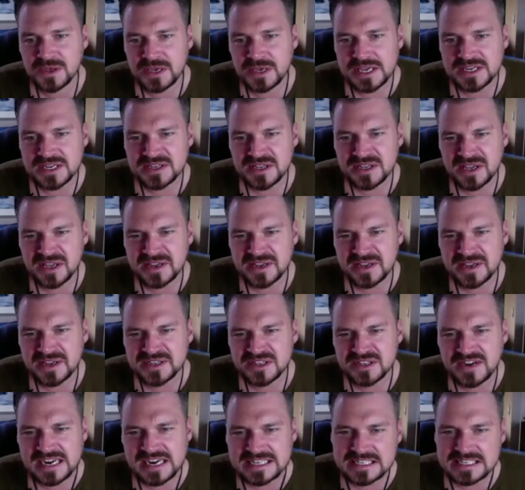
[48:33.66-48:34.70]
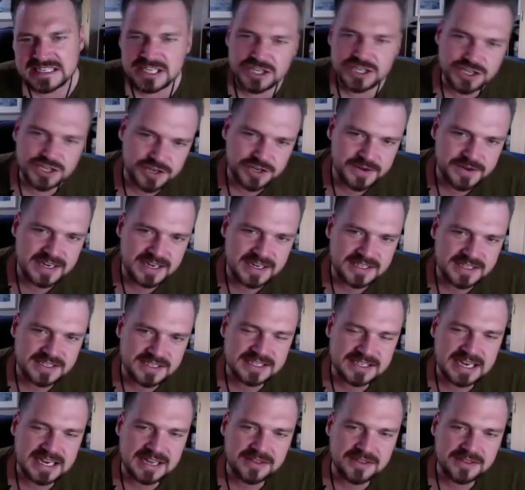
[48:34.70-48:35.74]
It's the fact that you're doing it
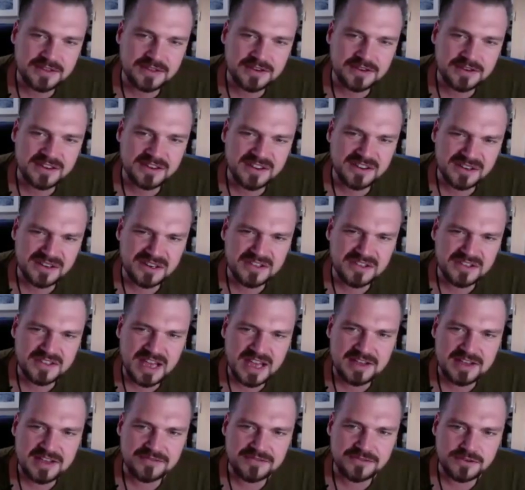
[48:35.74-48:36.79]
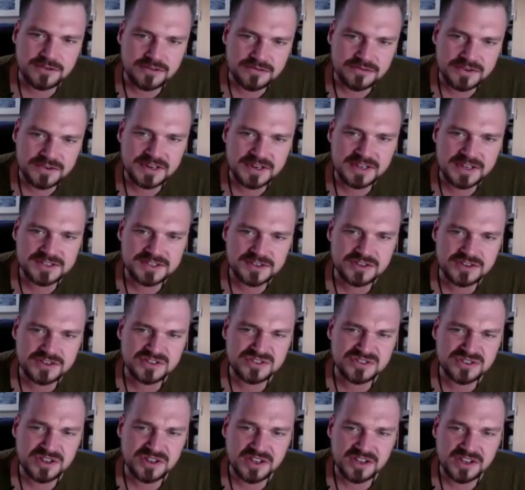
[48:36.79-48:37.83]
together and you're there for a
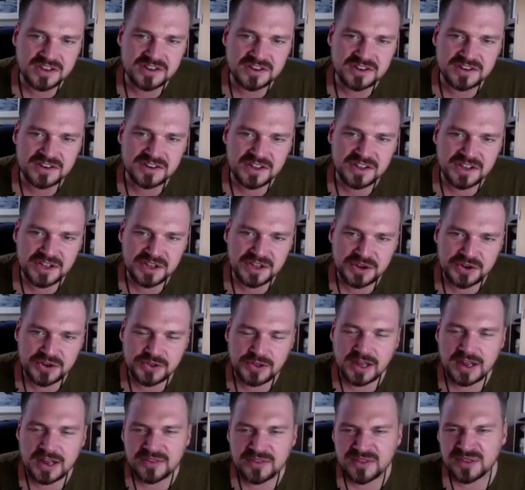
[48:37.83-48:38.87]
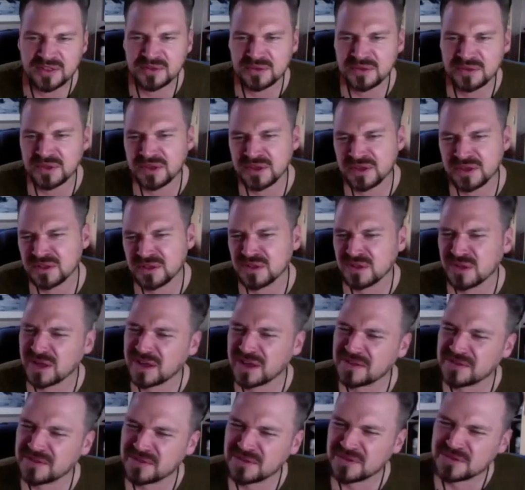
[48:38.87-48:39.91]
reason, and like
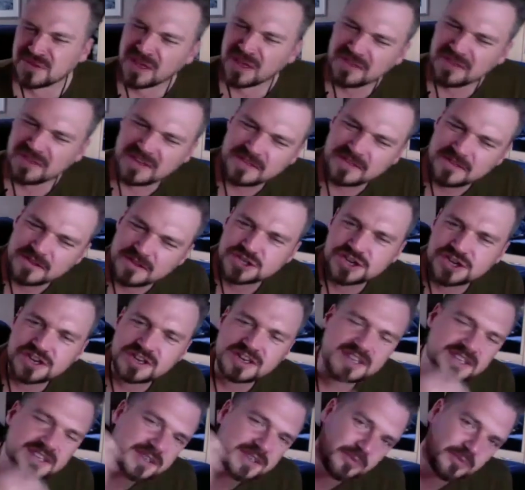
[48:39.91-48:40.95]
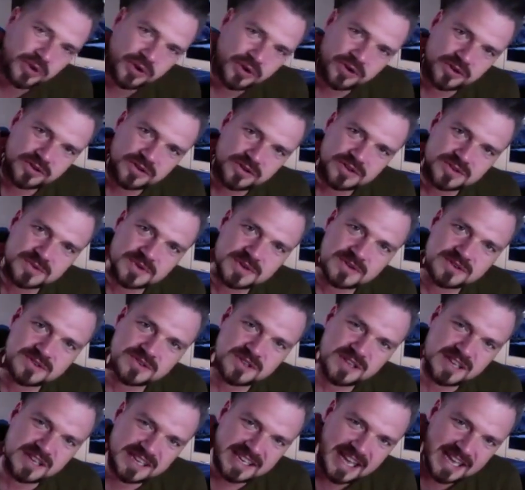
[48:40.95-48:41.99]
I think the journey is important as well.
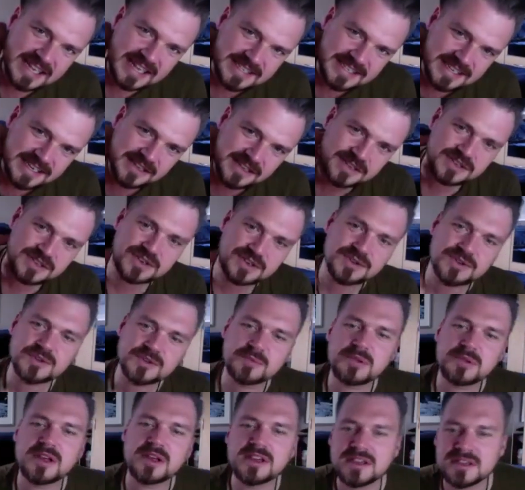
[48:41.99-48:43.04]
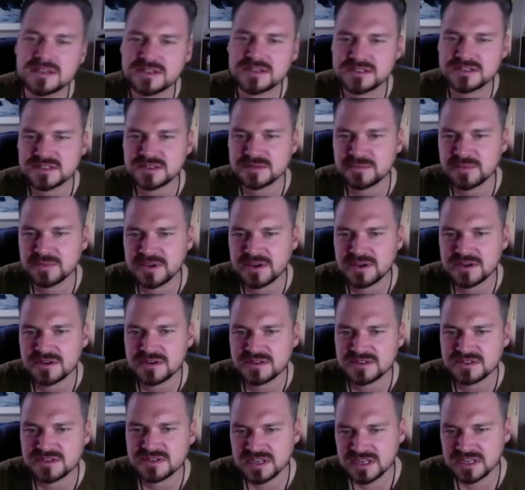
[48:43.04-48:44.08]
So like getting to the place,
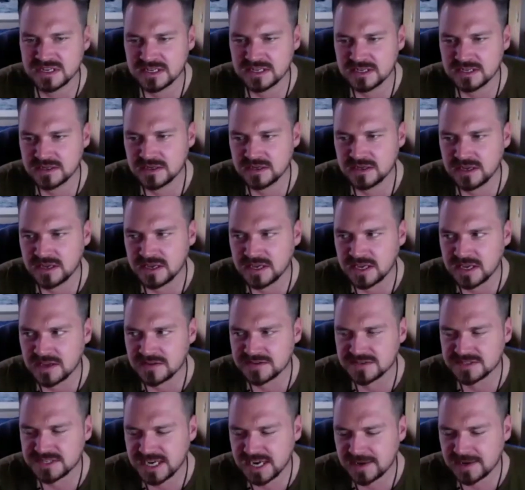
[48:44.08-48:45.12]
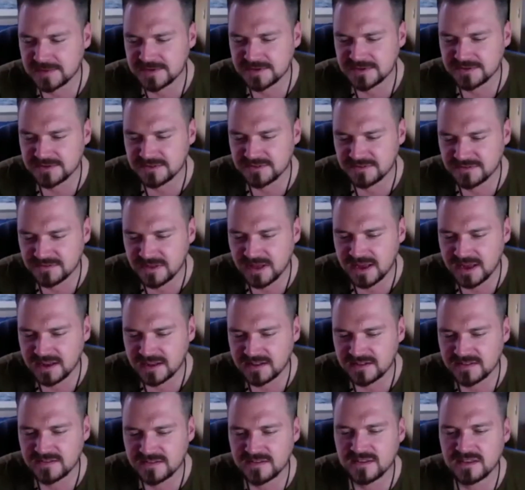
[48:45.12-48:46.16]
because it gives time to
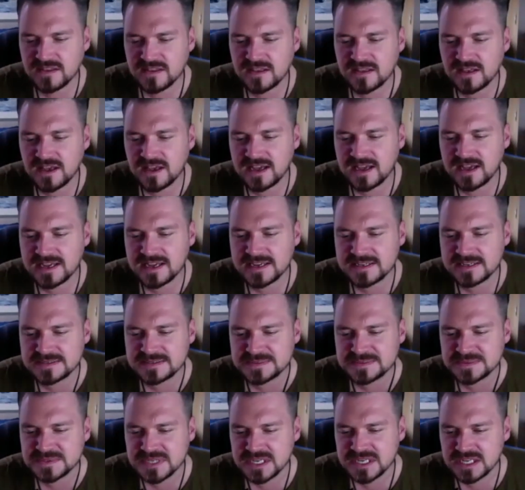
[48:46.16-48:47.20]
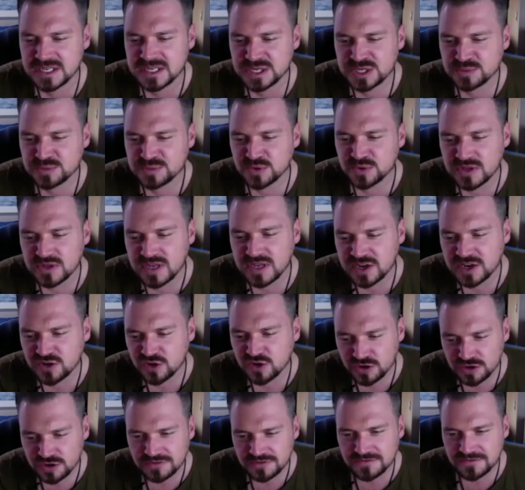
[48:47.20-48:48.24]
reflect. But like
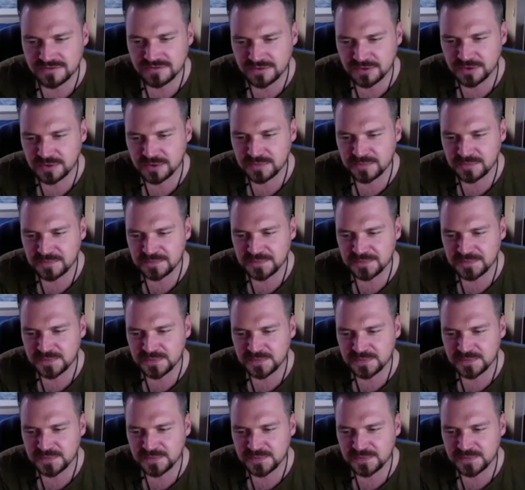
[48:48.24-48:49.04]
none of them